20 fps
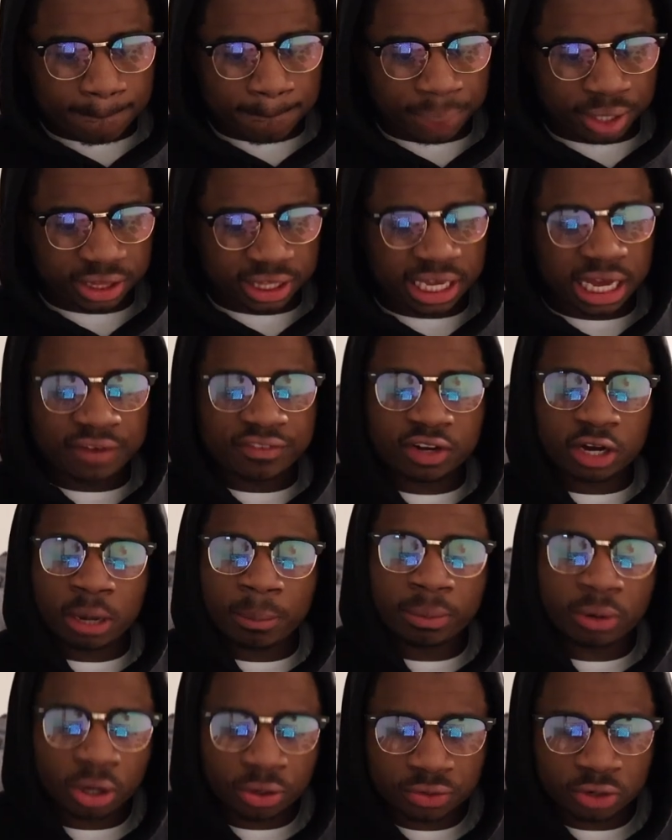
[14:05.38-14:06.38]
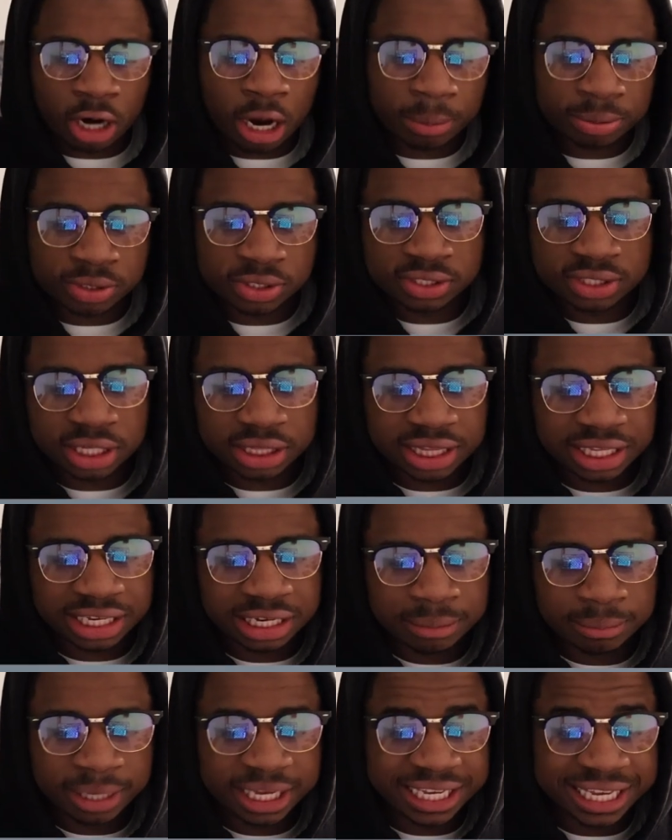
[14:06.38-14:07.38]
But they have a couple other options that they
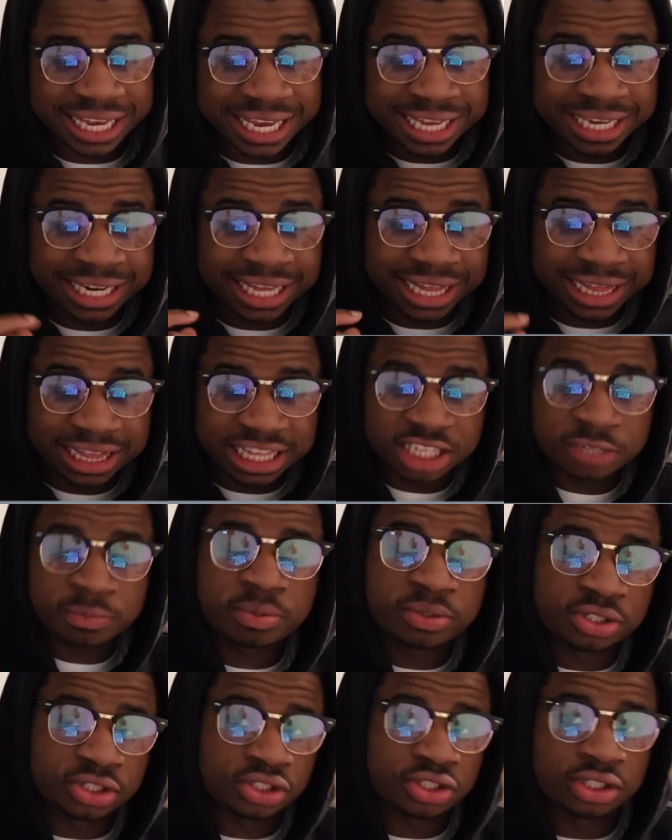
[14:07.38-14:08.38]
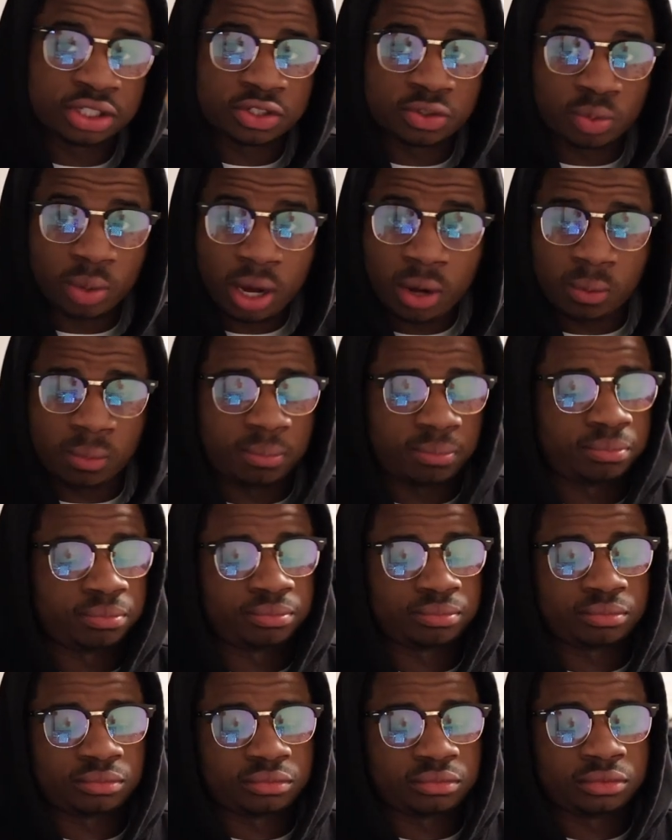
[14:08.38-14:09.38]
can make in this position as well.
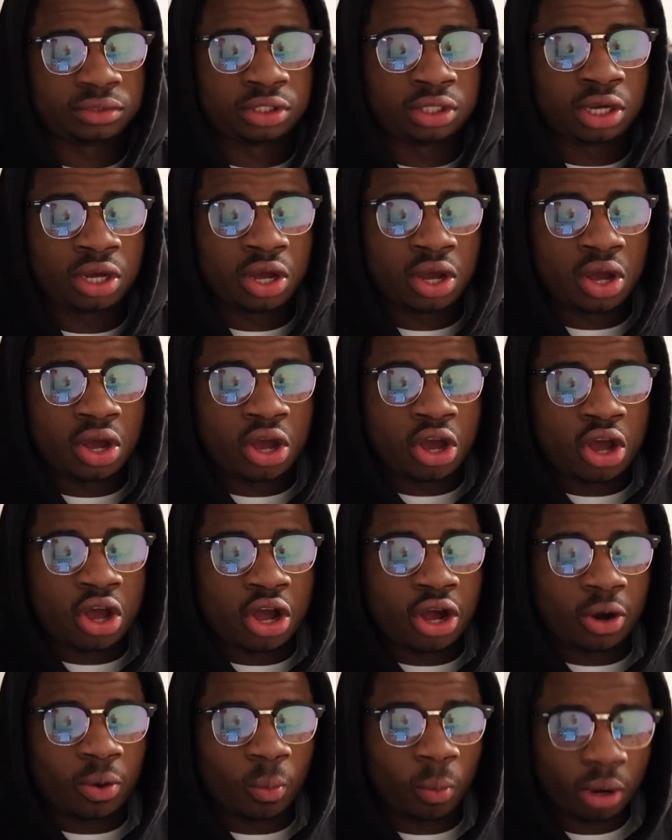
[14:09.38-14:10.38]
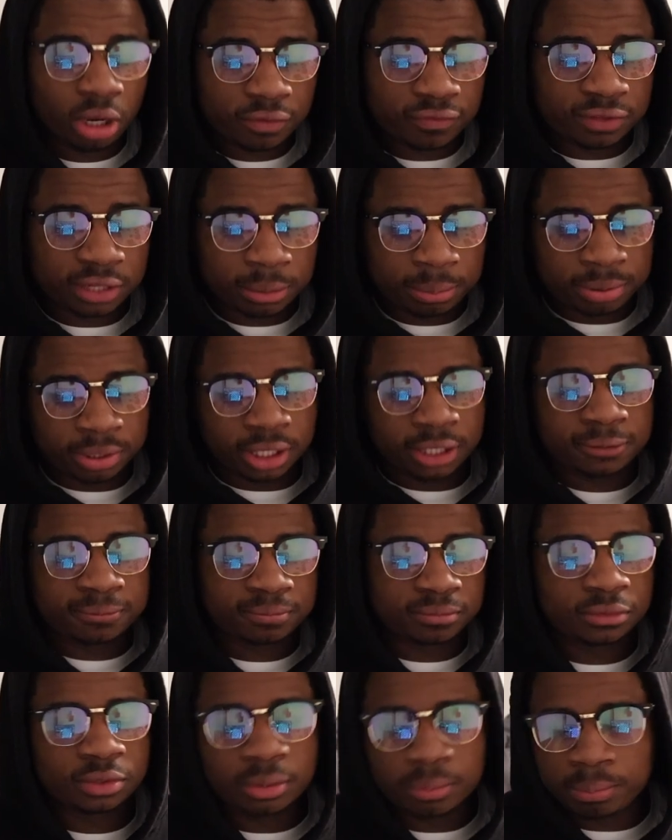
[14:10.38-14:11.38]
What if they play
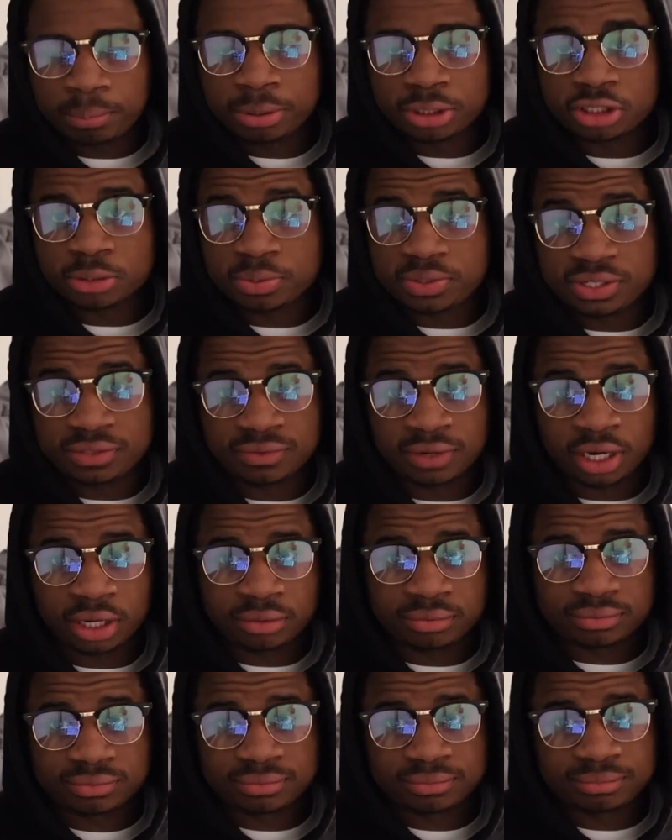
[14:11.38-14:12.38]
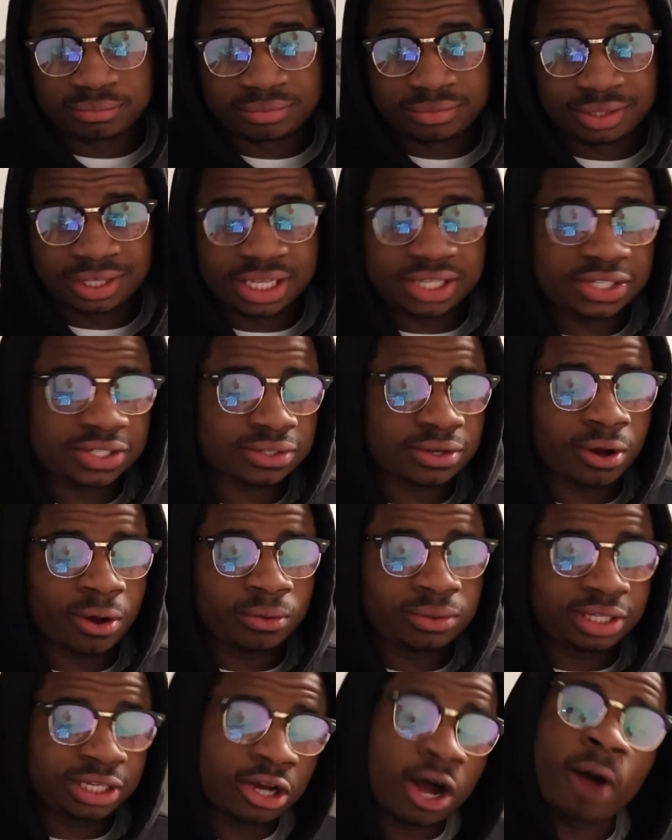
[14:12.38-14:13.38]
bishop c5? This is
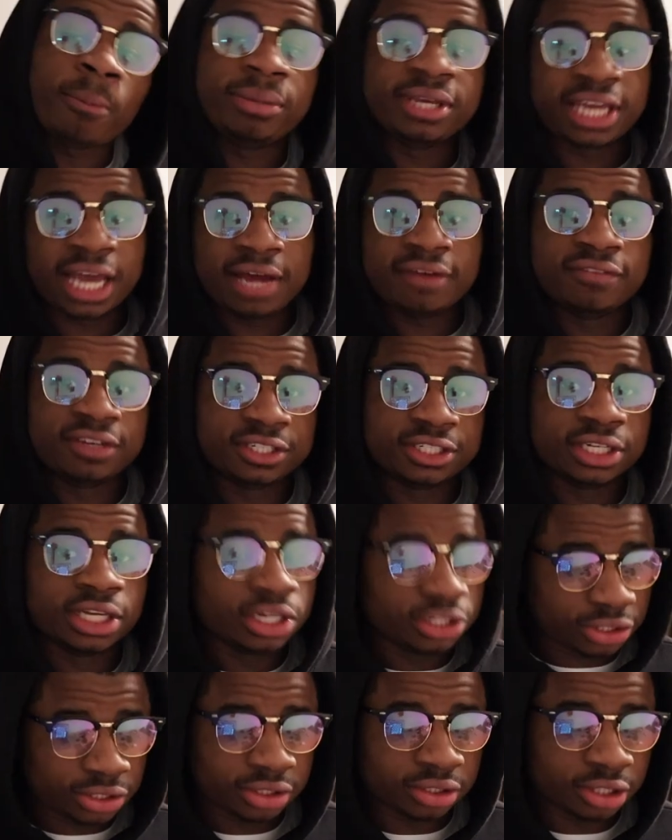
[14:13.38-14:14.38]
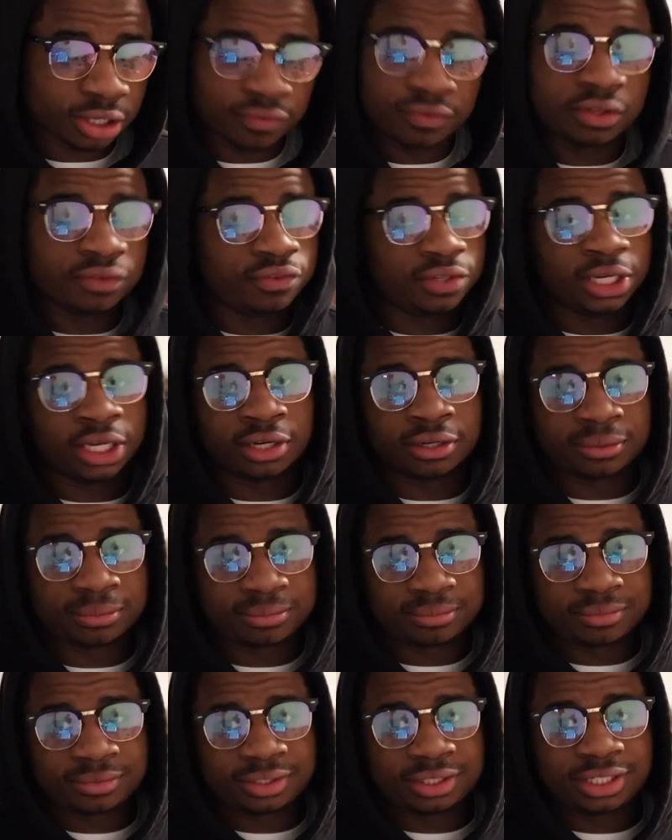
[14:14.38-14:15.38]
called the copycat variation of the Vienna.
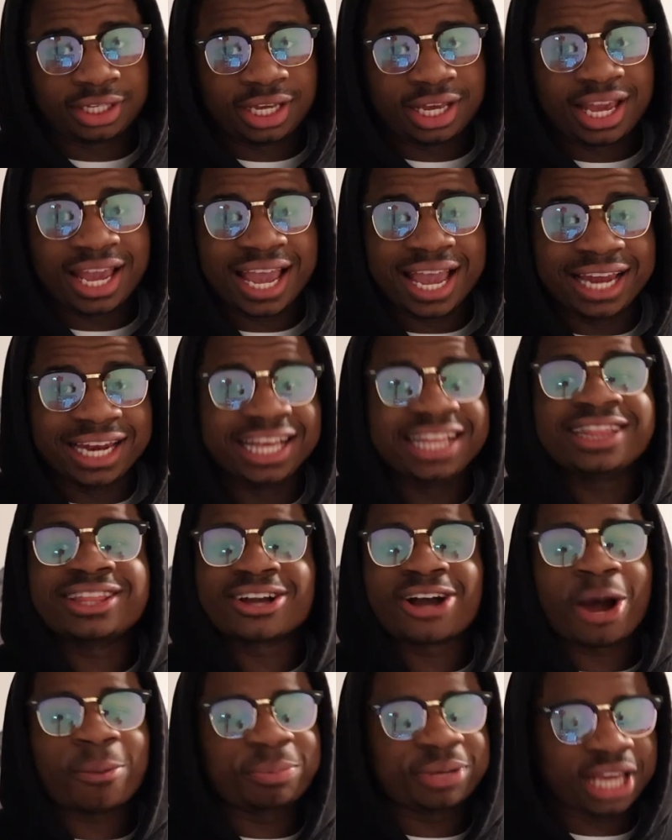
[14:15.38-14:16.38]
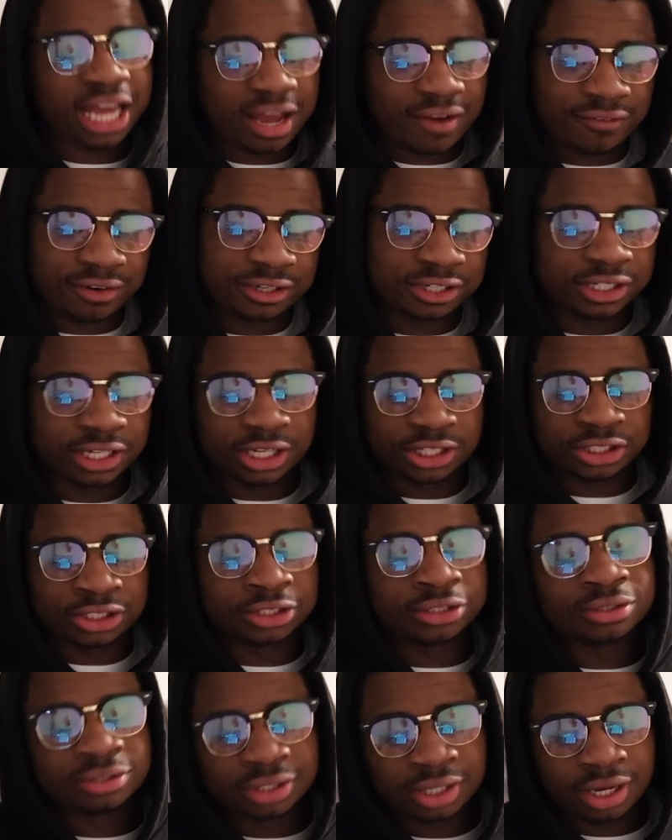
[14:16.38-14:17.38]
And in the copycat
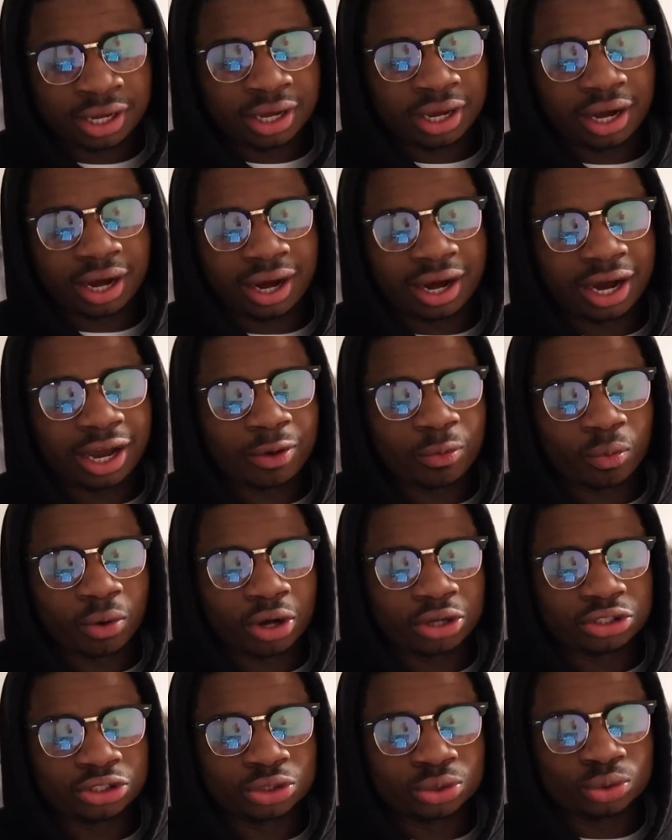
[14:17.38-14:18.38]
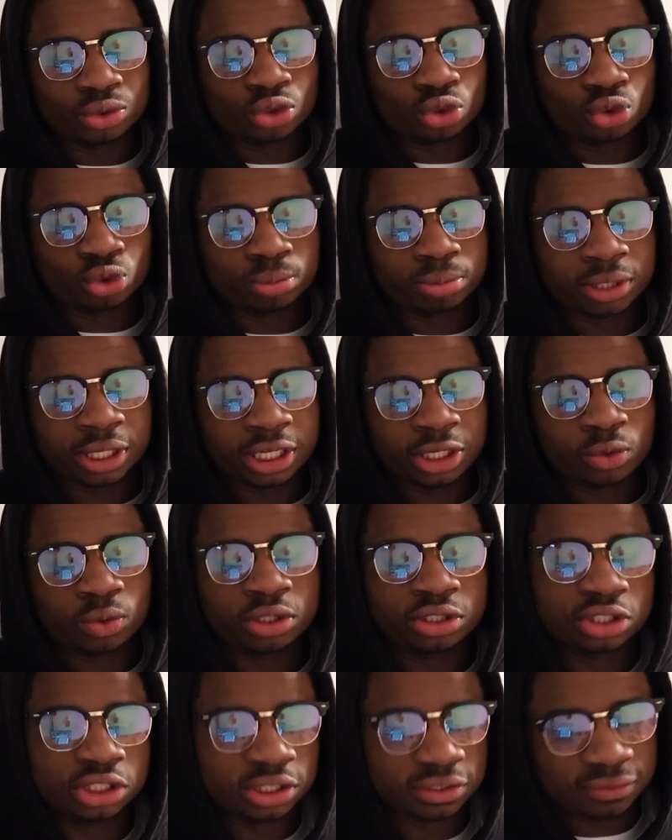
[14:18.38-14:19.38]
variation, I want you to play
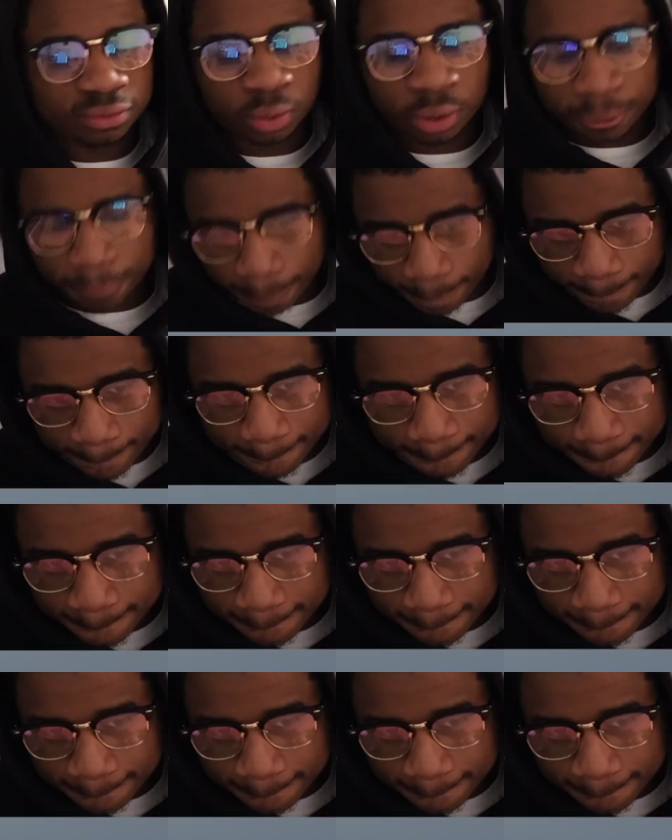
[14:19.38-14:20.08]
queen g4.